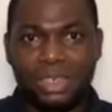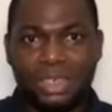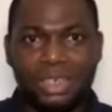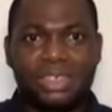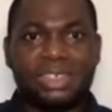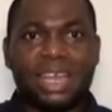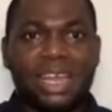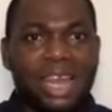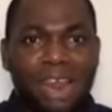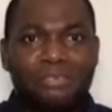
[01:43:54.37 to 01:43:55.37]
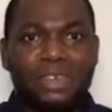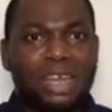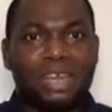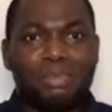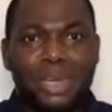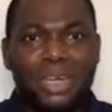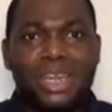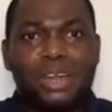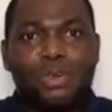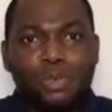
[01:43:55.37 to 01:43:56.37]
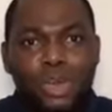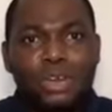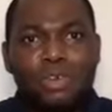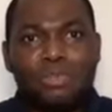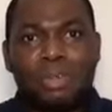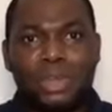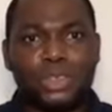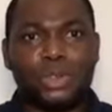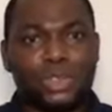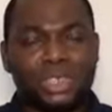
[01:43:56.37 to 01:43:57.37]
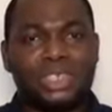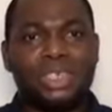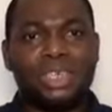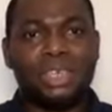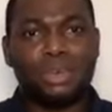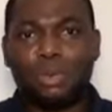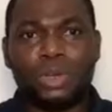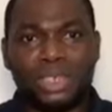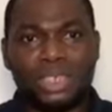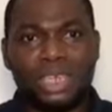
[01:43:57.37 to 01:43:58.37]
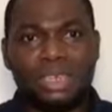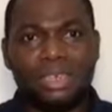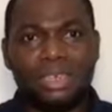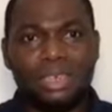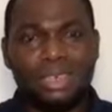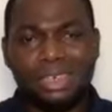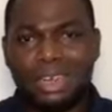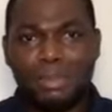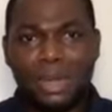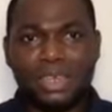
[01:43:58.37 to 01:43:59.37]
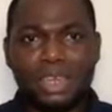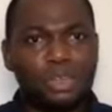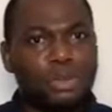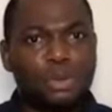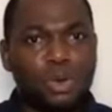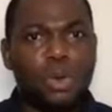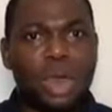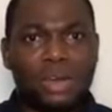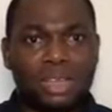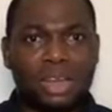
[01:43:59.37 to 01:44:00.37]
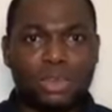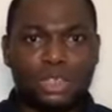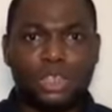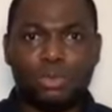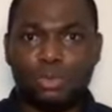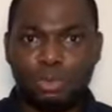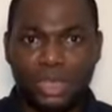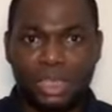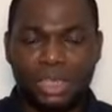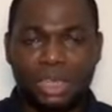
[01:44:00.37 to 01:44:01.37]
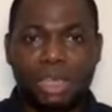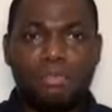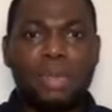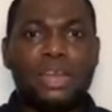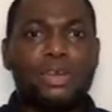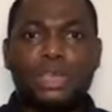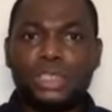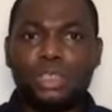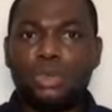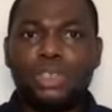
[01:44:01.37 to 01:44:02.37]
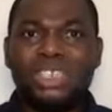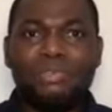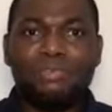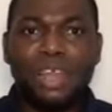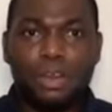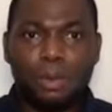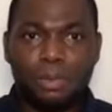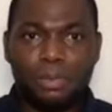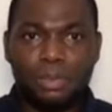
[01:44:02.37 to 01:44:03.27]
It is like African America ruling over majority Caucasian in America. You know how that country will be. Minority don't develop